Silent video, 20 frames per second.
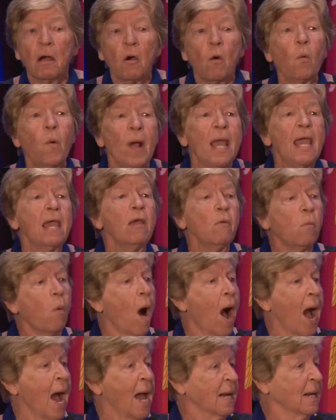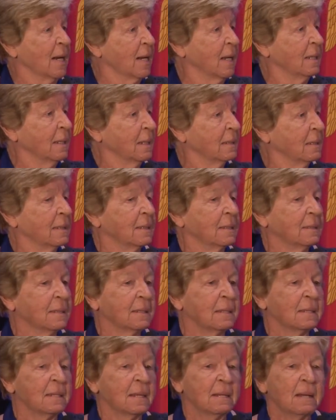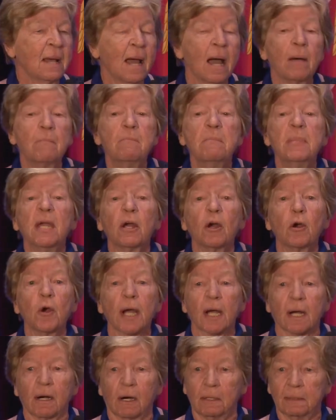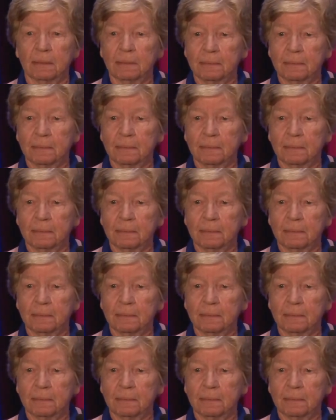We won! A miracle.